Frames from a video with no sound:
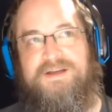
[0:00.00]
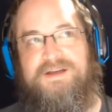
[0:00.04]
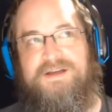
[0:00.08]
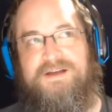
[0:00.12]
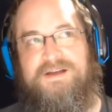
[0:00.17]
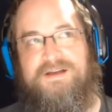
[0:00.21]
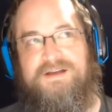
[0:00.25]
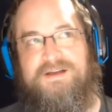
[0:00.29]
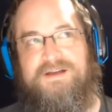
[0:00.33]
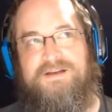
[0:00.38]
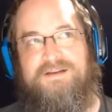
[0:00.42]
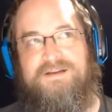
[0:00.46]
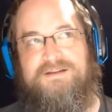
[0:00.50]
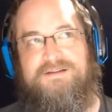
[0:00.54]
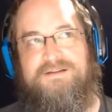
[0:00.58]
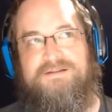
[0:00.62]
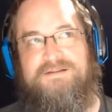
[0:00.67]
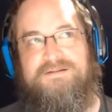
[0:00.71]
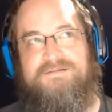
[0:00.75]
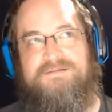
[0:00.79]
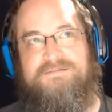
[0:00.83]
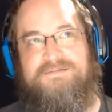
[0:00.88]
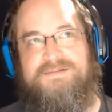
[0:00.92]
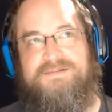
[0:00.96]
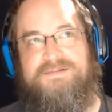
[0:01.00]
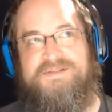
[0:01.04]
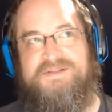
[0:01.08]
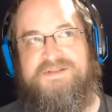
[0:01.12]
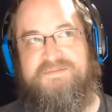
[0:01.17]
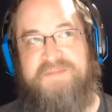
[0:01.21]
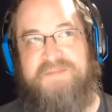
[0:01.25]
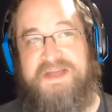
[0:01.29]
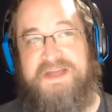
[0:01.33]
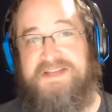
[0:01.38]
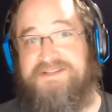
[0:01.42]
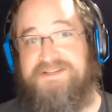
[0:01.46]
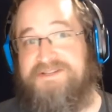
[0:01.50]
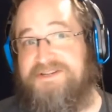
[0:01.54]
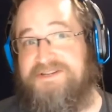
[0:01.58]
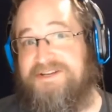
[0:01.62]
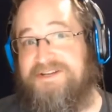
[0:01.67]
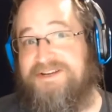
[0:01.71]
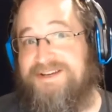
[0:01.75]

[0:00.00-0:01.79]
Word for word: uh dementia